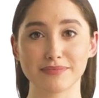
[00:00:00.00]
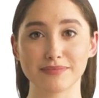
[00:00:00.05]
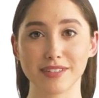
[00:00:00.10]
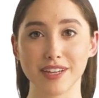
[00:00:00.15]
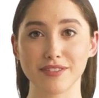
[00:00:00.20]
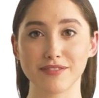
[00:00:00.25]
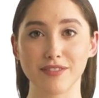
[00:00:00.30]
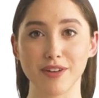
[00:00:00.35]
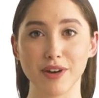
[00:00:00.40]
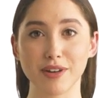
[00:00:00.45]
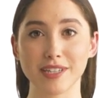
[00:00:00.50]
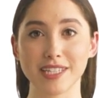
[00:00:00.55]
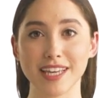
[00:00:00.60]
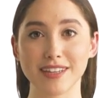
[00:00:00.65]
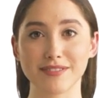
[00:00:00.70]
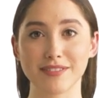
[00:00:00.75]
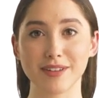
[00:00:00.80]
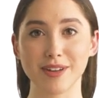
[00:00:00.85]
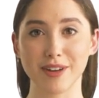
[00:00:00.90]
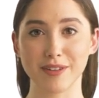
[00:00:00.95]
The
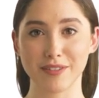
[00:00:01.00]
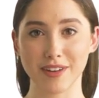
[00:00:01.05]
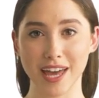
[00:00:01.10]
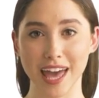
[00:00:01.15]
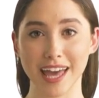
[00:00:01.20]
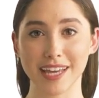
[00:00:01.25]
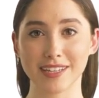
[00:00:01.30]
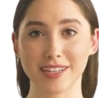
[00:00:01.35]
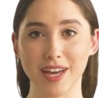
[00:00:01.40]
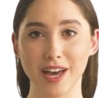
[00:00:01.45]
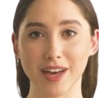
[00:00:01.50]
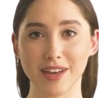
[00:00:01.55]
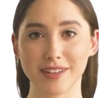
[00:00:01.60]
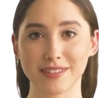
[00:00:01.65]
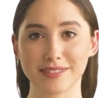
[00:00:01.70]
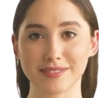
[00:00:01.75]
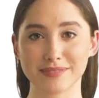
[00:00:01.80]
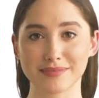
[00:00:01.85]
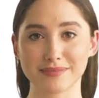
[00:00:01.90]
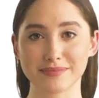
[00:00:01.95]
forklift overhead
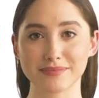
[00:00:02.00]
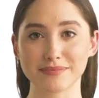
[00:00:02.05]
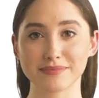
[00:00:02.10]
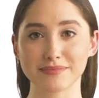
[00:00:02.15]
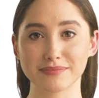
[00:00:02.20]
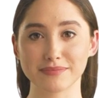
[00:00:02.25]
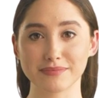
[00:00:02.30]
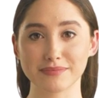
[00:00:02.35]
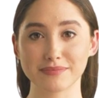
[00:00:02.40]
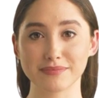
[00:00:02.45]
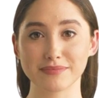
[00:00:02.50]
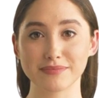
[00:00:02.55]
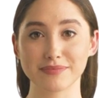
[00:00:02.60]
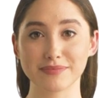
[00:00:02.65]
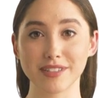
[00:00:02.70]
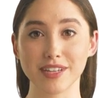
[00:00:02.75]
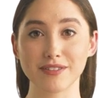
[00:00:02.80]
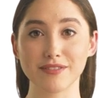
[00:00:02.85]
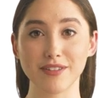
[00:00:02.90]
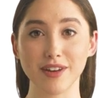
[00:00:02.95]
guard.
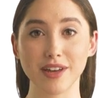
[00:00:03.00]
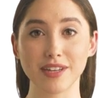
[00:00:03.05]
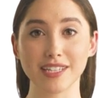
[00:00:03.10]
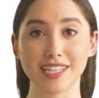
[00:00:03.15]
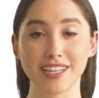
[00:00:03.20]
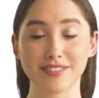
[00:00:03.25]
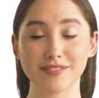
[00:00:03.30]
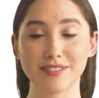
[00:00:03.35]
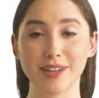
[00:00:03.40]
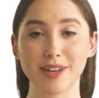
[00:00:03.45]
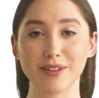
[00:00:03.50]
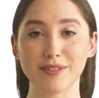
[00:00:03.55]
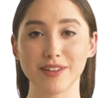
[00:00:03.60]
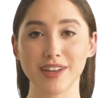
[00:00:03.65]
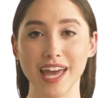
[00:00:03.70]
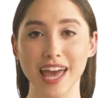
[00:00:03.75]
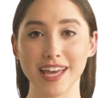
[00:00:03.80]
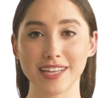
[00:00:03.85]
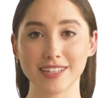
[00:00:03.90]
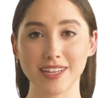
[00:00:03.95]
The forklift
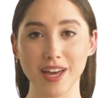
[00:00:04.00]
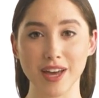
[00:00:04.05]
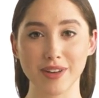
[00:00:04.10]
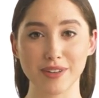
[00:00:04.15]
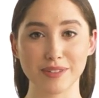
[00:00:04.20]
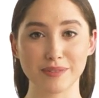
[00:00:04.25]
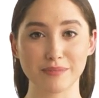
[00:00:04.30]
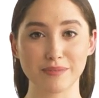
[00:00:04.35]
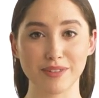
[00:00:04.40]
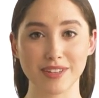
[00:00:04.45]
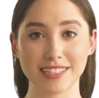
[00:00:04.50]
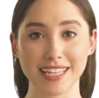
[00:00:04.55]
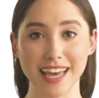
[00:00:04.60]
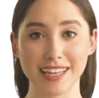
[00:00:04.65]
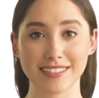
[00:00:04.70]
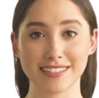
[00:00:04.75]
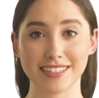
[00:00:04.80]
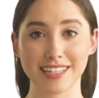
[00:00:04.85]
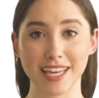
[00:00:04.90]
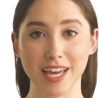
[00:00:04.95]
overhead guard
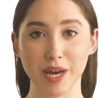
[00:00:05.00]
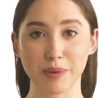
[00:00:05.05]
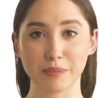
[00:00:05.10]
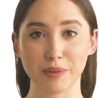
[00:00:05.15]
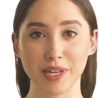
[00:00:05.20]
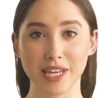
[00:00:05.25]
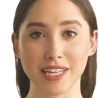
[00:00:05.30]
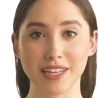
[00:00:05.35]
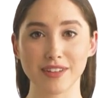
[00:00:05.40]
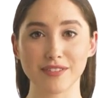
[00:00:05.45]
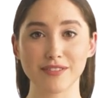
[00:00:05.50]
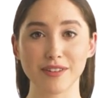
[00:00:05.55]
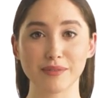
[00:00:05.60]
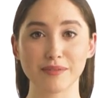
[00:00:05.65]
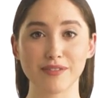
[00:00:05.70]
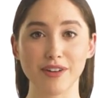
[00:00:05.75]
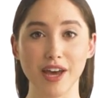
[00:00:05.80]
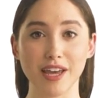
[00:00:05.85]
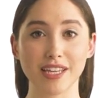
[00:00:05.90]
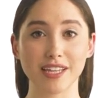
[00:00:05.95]
protects the operator
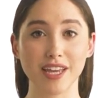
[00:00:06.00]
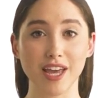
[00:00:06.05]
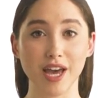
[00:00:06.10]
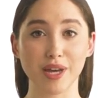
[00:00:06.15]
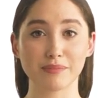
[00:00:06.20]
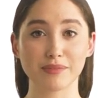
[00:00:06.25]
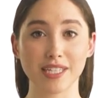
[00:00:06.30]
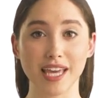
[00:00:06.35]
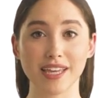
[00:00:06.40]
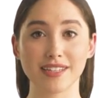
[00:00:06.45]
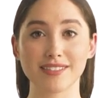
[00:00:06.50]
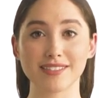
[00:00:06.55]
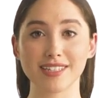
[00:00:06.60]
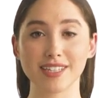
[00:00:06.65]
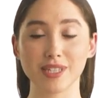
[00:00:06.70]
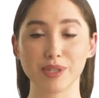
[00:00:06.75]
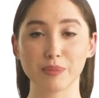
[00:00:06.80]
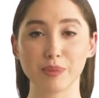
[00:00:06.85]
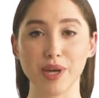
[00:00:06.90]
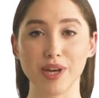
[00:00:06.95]
from falling objects
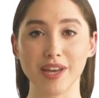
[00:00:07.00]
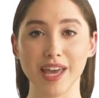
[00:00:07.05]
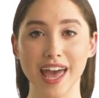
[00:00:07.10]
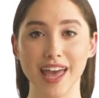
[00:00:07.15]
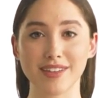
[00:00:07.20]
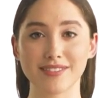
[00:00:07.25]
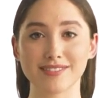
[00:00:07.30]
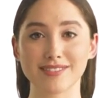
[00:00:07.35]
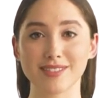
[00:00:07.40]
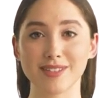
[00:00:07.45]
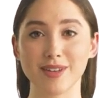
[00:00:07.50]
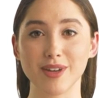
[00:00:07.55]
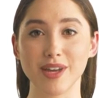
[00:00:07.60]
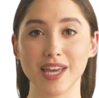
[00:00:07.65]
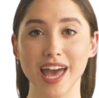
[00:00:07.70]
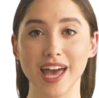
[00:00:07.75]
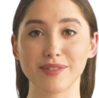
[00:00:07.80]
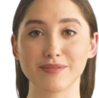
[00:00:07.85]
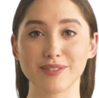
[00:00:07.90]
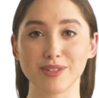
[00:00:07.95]
in a warehouse
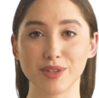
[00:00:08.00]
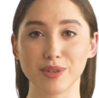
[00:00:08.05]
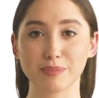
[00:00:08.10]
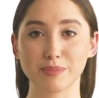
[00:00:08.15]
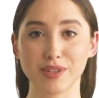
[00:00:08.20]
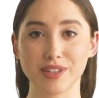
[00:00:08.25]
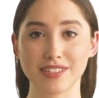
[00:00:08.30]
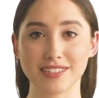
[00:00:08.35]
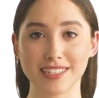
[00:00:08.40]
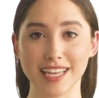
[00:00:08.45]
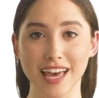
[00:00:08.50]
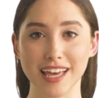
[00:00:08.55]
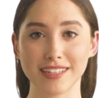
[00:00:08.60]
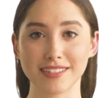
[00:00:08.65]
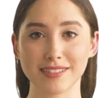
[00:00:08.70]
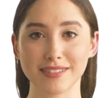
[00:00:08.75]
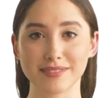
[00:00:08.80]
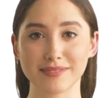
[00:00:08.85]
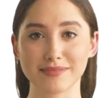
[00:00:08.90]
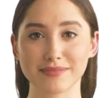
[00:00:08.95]
or outdoor worksite.